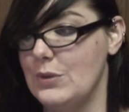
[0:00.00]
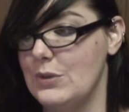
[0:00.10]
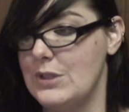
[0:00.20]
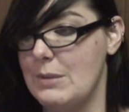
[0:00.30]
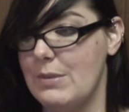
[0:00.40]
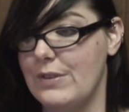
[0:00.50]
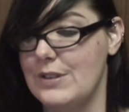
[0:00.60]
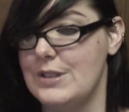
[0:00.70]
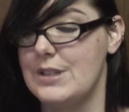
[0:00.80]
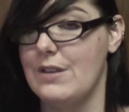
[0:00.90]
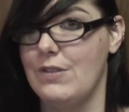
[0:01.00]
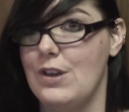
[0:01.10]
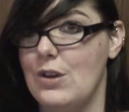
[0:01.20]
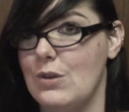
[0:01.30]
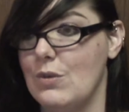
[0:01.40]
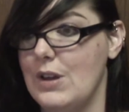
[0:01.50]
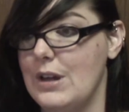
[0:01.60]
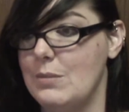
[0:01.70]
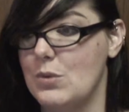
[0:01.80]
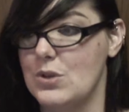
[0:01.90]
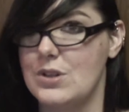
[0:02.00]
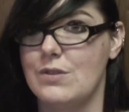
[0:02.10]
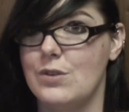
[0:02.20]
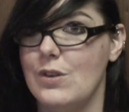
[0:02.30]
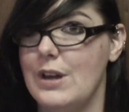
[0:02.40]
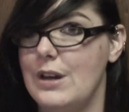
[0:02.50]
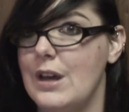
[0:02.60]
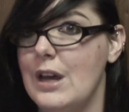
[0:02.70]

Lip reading: some of it's stuff that you can read, more stuff to read,